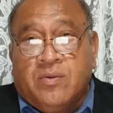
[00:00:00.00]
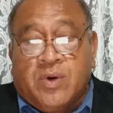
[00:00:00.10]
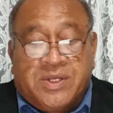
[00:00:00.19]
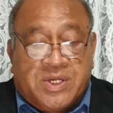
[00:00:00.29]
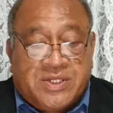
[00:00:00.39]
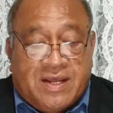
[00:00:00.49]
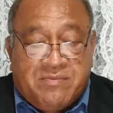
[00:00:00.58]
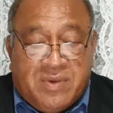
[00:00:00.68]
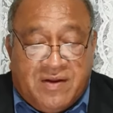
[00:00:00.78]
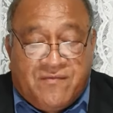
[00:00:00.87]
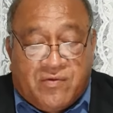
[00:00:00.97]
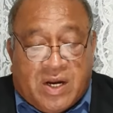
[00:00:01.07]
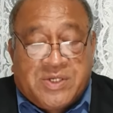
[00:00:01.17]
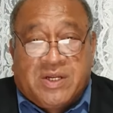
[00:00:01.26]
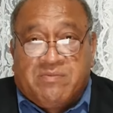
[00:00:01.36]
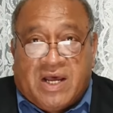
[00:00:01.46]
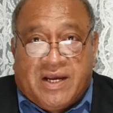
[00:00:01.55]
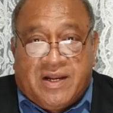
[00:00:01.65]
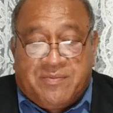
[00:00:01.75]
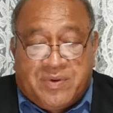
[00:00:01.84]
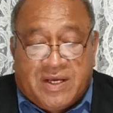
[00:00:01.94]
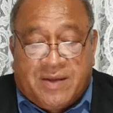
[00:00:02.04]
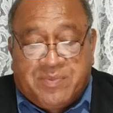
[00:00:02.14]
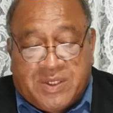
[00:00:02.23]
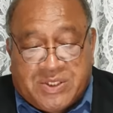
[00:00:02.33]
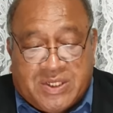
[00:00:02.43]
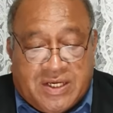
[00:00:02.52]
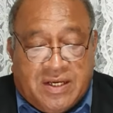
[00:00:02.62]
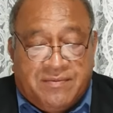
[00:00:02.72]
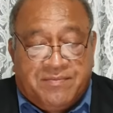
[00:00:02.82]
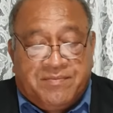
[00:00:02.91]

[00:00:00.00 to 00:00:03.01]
what does that mean for us at Mangere PIPC?